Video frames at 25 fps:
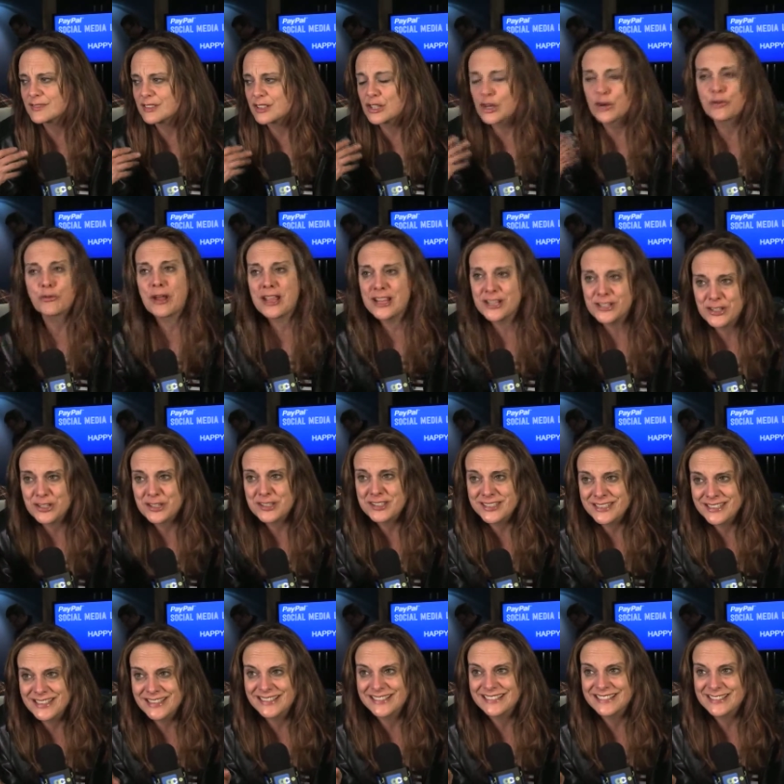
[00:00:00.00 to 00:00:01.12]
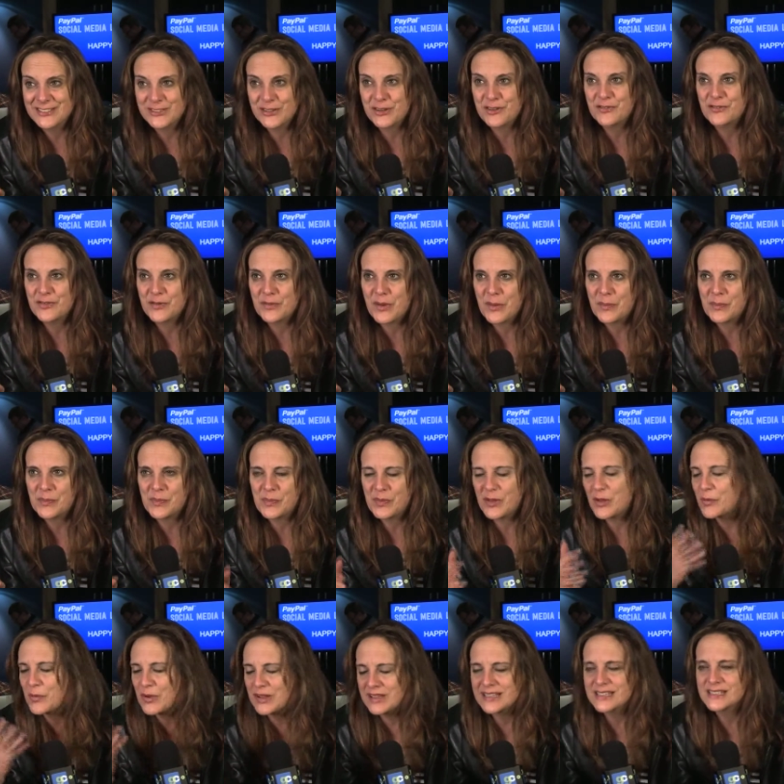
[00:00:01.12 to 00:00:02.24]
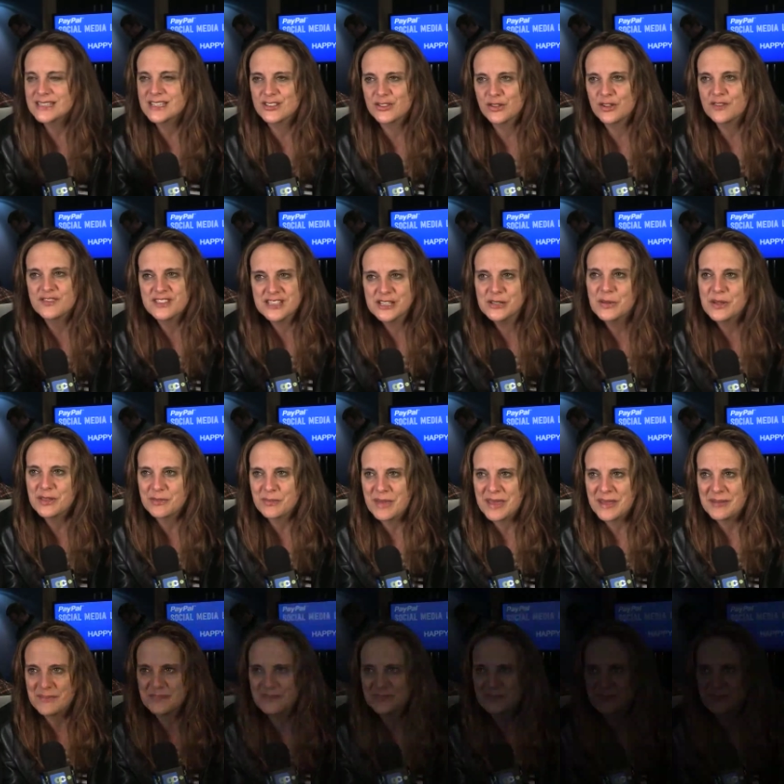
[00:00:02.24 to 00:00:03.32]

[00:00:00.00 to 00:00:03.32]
courageous to sort of be willing to sort of deal with me.